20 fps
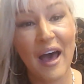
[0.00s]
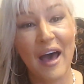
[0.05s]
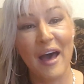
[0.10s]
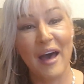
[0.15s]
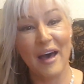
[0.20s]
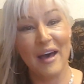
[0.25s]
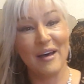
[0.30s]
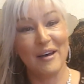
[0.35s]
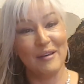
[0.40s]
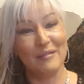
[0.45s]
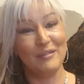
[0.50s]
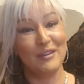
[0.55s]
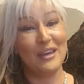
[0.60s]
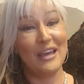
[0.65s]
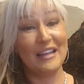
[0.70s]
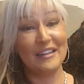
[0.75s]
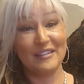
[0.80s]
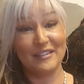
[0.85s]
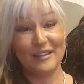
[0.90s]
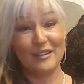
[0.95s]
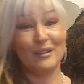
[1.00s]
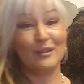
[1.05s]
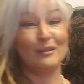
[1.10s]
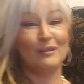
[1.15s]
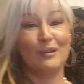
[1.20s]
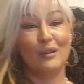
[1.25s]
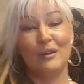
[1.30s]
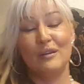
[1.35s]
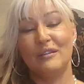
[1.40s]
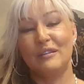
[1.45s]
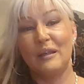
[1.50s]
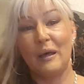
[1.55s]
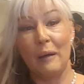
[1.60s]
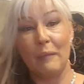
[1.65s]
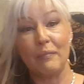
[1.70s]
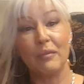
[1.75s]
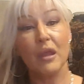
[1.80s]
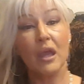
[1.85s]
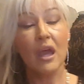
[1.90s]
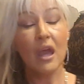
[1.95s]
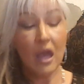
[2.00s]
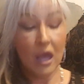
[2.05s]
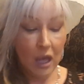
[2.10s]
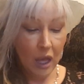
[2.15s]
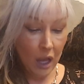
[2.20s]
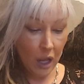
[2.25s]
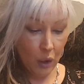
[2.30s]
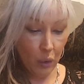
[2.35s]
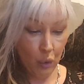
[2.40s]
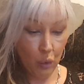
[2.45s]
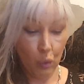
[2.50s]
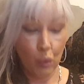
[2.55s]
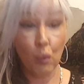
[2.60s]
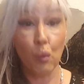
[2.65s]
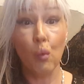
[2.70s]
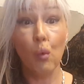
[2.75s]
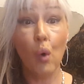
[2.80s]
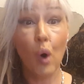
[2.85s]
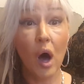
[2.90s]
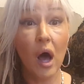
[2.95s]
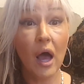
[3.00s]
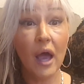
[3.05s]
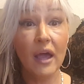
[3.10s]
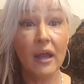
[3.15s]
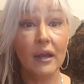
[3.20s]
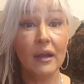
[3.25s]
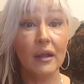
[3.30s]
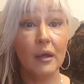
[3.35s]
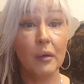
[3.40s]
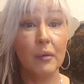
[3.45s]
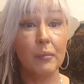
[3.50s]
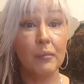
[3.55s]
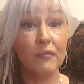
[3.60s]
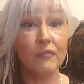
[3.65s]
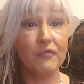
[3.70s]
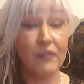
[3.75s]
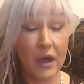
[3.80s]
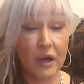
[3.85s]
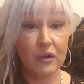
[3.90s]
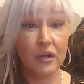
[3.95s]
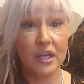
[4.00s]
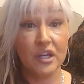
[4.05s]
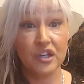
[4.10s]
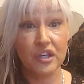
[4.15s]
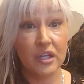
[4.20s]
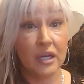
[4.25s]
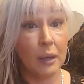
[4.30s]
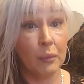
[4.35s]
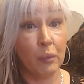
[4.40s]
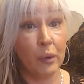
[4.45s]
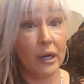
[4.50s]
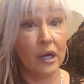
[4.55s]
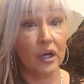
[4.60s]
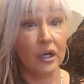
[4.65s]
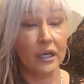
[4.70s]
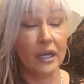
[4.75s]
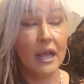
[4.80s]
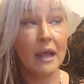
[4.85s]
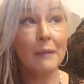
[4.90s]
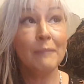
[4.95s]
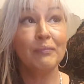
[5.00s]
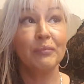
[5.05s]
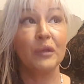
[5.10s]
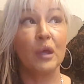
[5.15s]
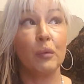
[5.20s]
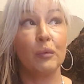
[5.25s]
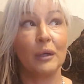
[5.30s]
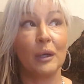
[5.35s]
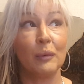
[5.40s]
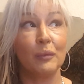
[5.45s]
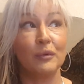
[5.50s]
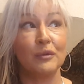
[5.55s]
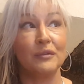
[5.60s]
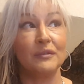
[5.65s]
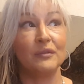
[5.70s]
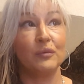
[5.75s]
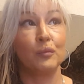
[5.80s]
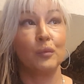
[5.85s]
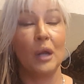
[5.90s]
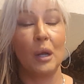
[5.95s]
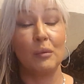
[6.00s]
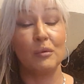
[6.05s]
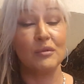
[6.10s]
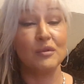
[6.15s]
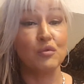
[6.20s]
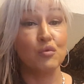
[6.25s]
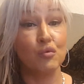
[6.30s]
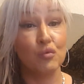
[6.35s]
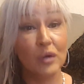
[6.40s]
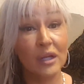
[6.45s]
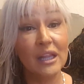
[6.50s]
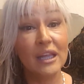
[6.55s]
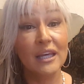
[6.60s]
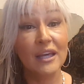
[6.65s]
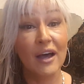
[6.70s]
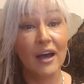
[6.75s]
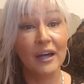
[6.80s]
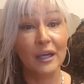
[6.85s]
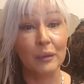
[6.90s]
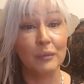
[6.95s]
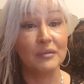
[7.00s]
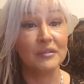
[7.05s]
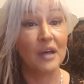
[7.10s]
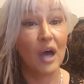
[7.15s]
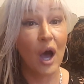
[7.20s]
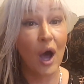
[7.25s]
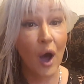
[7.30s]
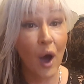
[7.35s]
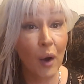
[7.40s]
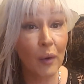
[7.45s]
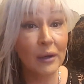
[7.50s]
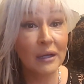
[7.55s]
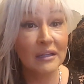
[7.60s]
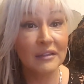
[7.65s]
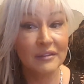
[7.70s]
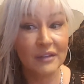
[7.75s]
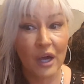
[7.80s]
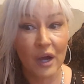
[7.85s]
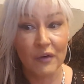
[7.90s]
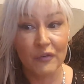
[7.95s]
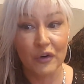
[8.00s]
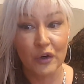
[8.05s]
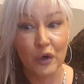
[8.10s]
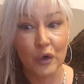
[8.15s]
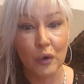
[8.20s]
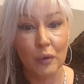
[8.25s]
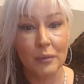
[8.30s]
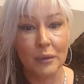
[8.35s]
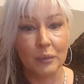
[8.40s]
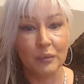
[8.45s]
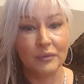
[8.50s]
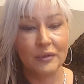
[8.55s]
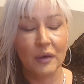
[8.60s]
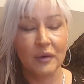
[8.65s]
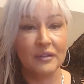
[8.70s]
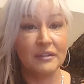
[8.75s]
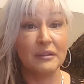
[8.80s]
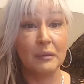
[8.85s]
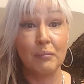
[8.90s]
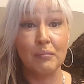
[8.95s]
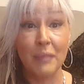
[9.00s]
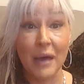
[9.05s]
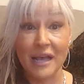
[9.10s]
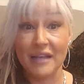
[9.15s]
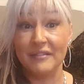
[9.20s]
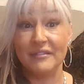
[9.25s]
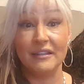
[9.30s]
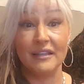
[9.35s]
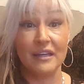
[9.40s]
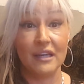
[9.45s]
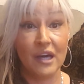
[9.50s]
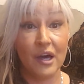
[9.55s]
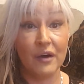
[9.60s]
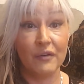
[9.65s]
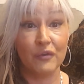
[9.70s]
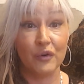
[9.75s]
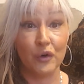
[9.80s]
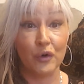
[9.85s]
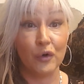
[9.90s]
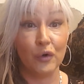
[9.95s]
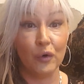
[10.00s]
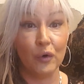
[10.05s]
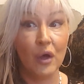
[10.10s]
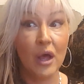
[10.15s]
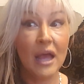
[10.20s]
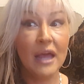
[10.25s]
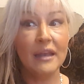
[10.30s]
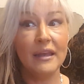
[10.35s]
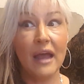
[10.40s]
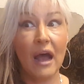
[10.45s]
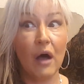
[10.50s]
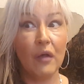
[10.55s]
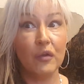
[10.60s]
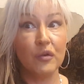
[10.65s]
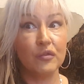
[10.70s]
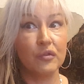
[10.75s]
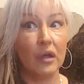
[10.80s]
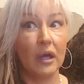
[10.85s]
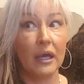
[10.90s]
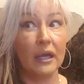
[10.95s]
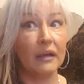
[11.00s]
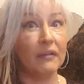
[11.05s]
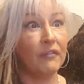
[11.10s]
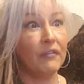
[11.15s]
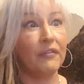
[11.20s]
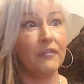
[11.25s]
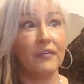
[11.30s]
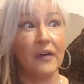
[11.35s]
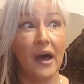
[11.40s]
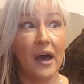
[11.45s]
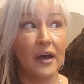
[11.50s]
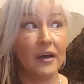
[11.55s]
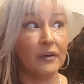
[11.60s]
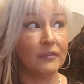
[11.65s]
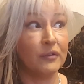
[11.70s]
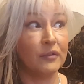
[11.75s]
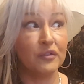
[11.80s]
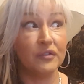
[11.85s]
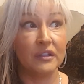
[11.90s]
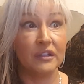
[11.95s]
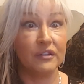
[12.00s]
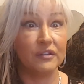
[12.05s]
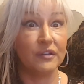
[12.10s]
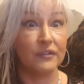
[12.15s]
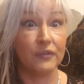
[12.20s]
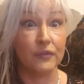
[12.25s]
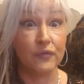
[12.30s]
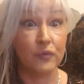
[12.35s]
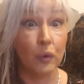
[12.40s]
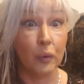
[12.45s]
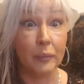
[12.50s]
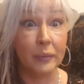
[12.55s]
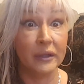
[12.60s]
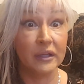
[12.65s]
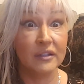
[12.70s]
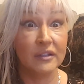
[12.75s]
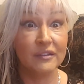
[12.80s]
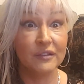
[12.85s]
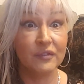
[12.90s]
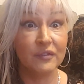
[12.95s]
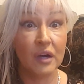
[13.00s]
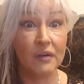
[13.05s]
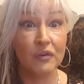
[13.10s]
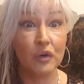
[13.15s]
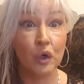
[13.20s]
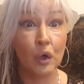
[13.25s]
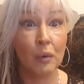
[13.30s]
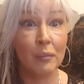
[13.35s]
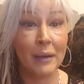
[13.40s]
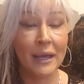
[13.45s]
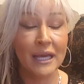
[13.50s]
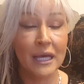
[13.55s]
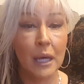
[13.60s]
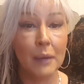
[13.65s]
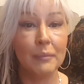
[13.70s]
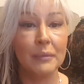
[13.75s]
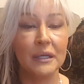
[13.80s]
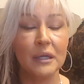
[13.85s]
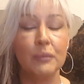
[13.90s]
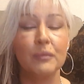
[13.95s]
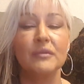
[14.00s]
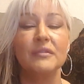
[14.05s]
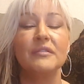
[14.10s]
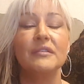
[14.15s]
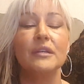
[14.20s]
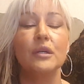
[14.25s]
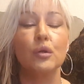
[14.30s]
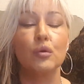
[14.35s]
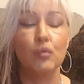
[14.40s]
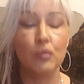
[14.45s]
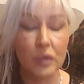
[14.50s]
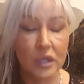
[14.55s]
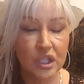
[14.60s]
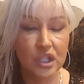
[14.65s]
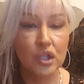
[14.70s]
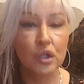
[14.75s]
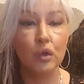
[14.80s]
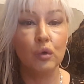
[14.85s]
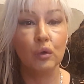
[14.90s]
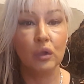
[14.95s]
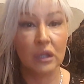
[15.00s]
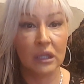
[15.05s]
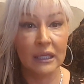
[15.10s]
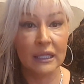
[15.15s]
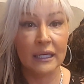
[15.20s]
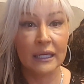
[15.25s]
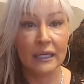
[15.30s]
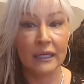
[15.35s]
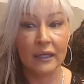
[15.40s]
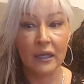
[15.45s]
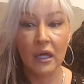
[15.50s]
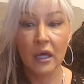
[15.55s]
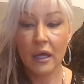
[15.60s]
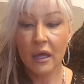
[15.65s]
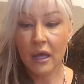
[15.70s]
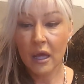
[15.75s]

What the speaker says: time. You can't see those close up. What foundation I'm wearing. And when I was really young, it was always CoverGirl, but it was always the basic CoverGirl. Now there's like 5 or 6 different formulas of CoverGirl makeup, but it was the original clean